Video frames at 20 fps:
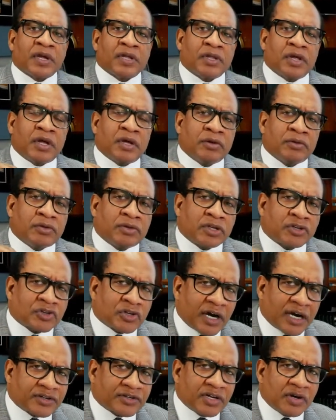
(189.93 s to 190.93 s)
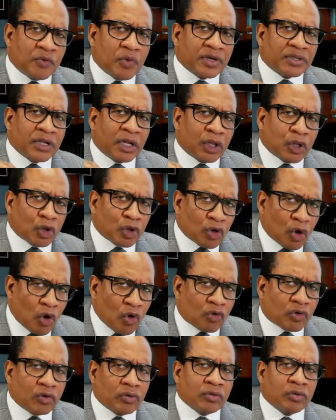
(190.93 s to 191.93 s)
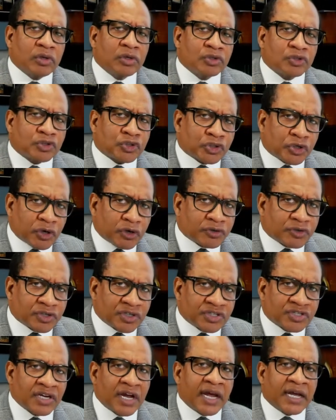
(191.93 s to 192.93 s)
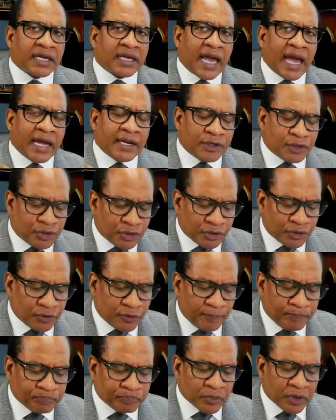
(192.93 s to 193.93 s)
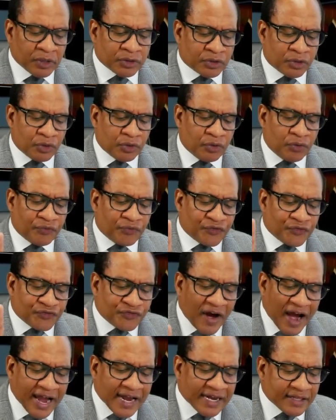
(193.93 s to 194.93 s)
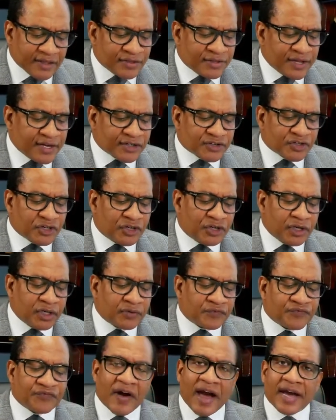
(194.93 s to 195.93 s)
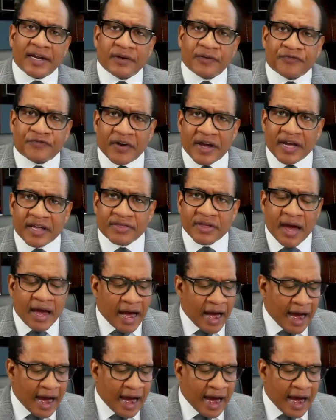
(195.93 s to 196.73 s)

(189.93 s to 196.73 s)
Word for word: uh, discussing what the local churches can do to fight this good fight of faith.